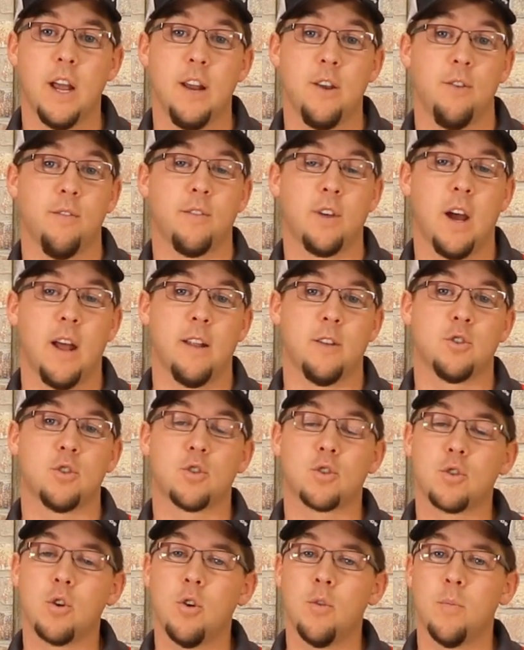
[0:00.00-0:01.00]
and you've got
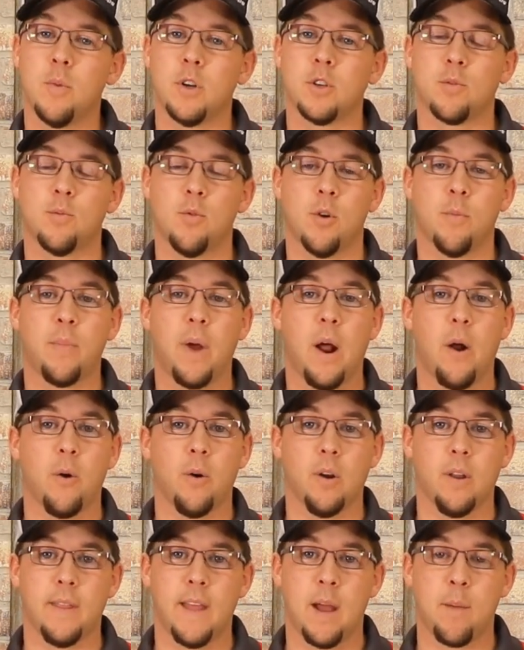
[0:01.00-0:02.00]
so much more
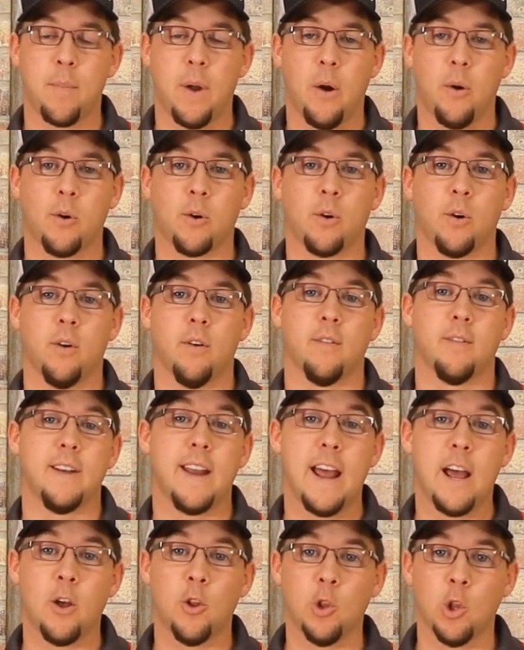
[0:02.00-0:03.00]
power in that power curve
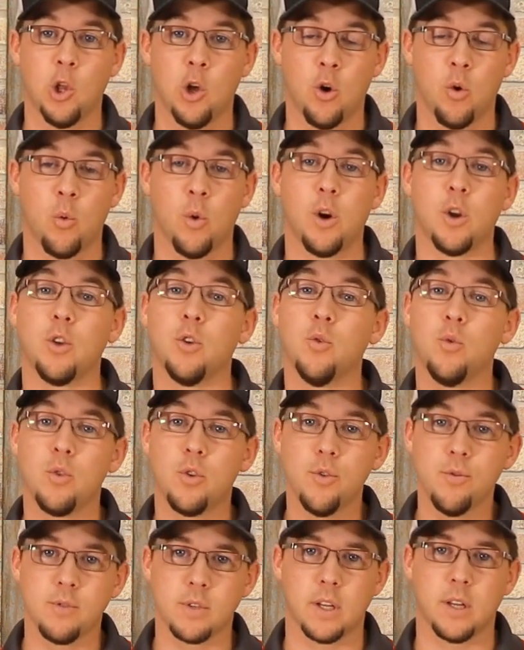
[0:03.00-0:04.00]
down low where you
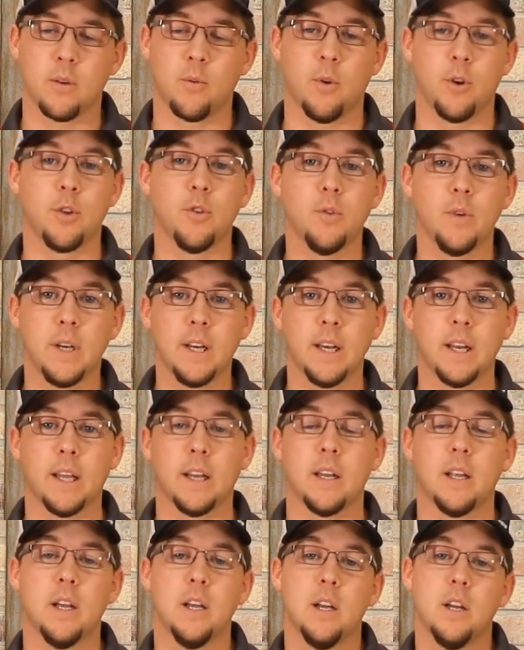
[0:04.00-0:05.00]
use it, where you need
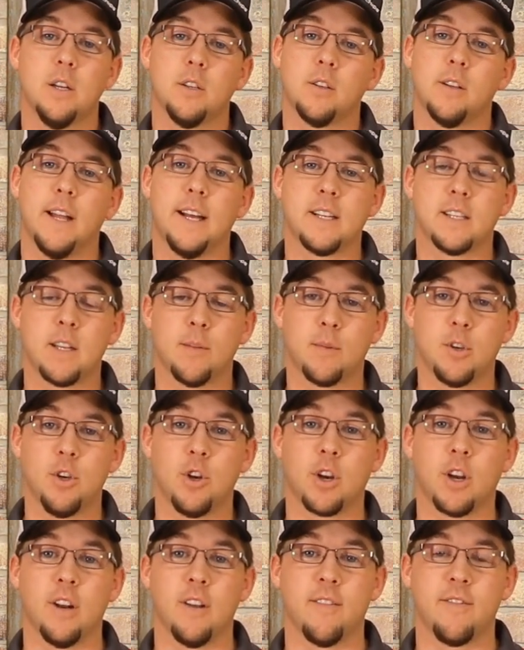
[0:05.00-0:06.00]
it. So that's something
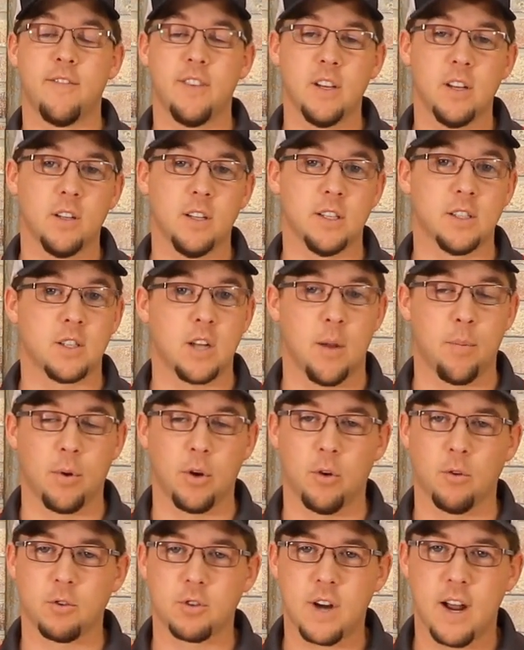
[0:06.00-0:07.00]
you're gonna feel in stop
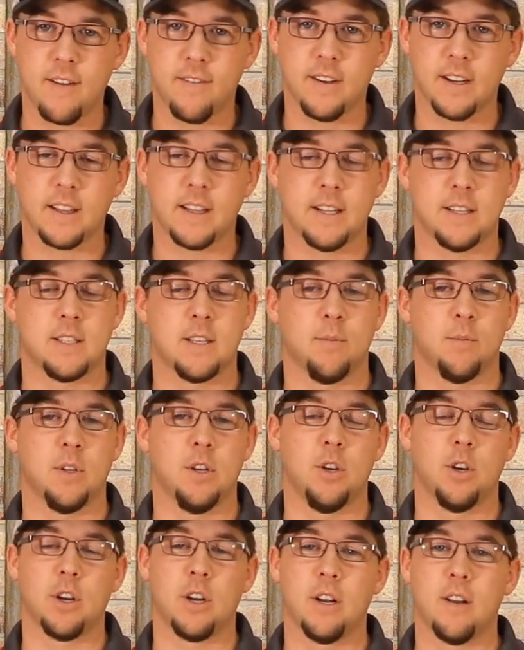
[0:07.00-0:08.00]
and go traffic. That's
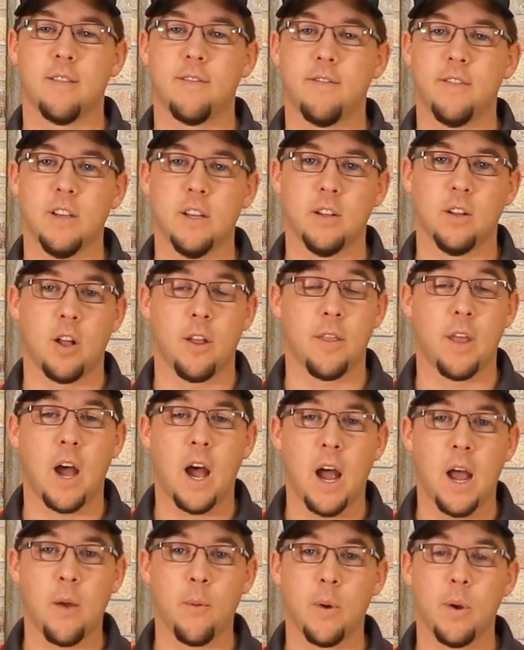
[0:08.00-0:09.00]
something you're gonna feel on the
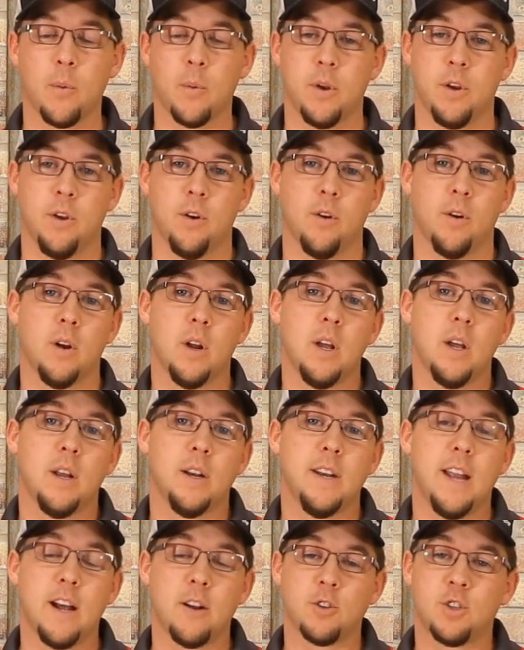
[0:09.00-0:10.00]
highway when you're
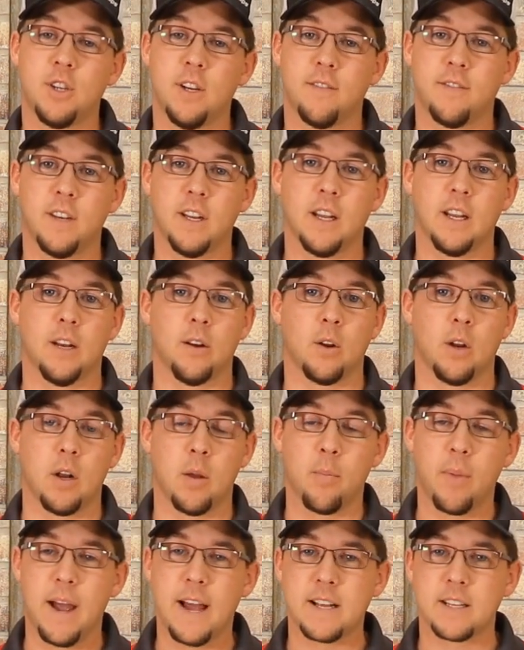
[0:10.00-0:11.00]
downshifting and
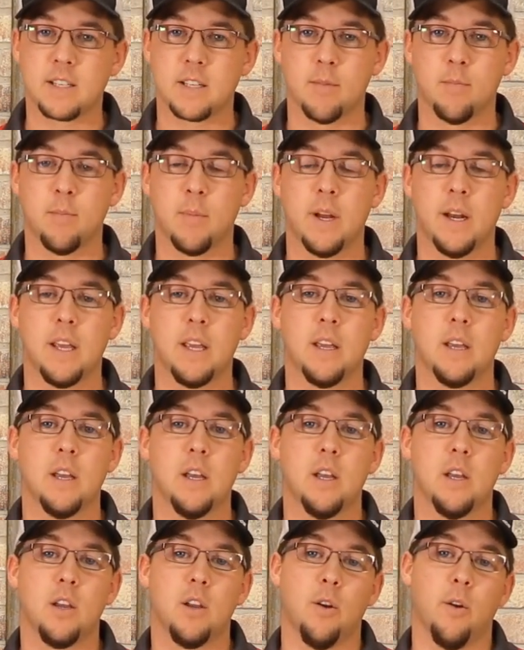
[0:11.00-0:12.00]
gonna pass somebody.
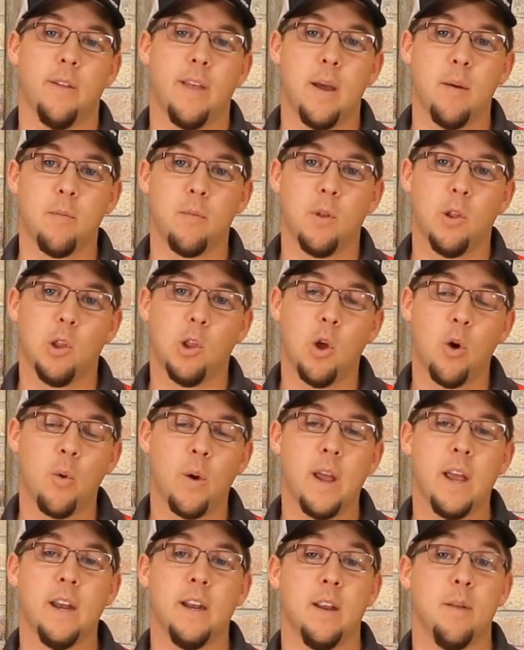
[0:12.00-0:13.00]
You know, that low
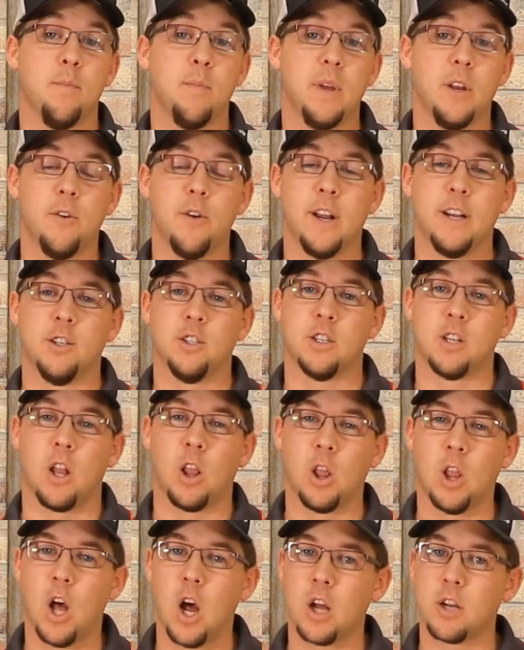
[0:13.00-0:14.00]
end and mid range is a
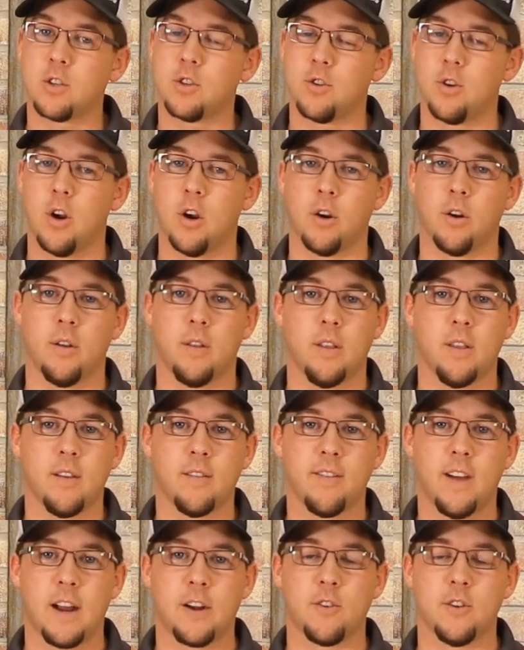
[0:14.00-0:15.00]
lot stronger than the
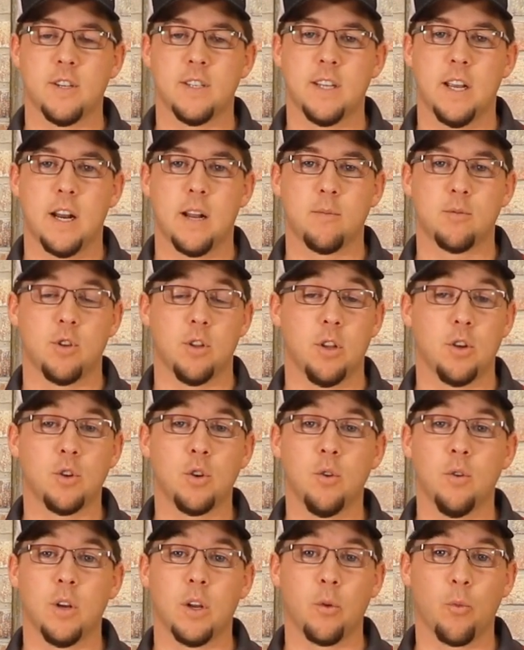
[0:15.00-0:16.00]
factory setup. So the
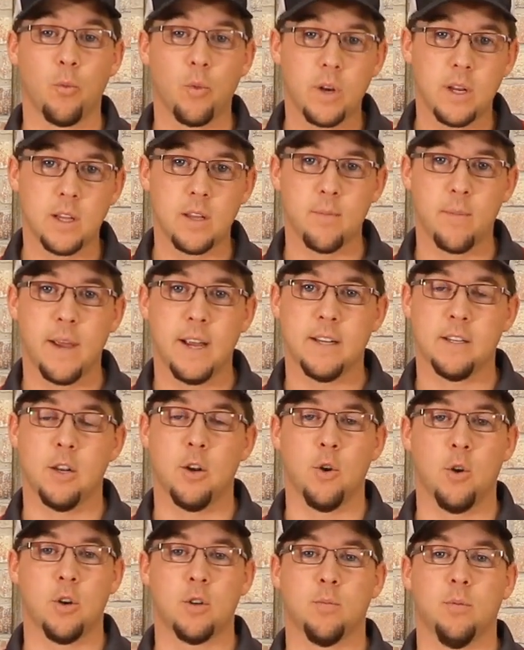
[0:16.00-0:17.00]
tuning really makes a
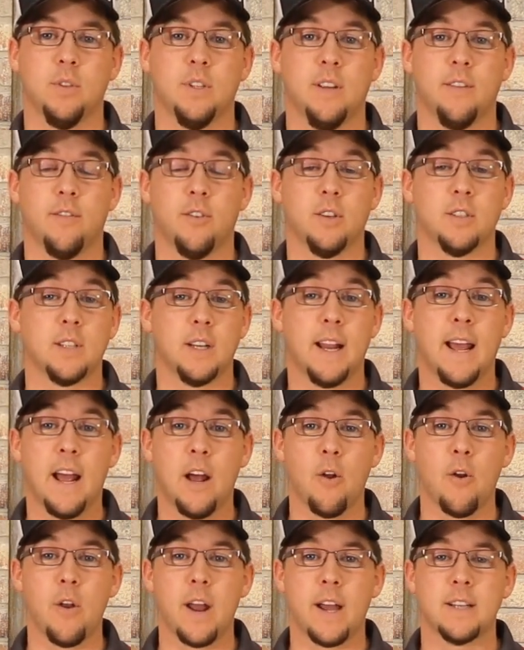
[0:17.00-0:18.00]
noticeable difference in
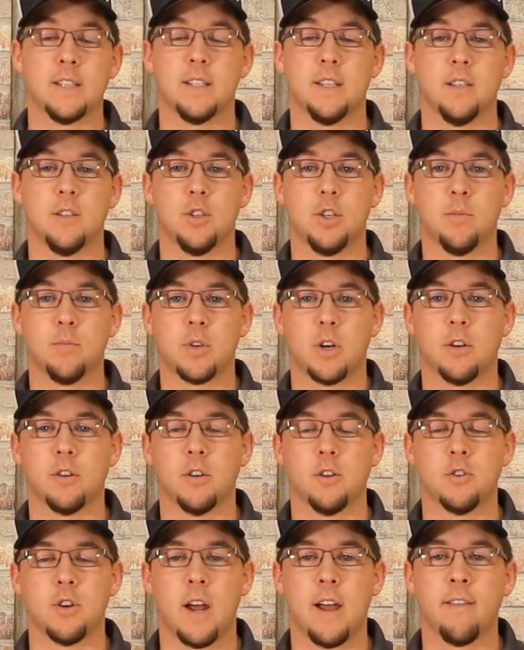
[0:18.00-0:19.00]
how nice these Jeeps are
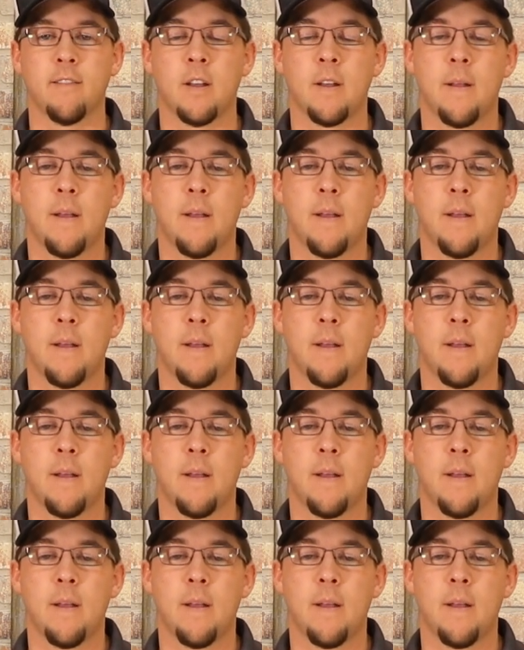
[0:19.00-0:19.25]
to drive.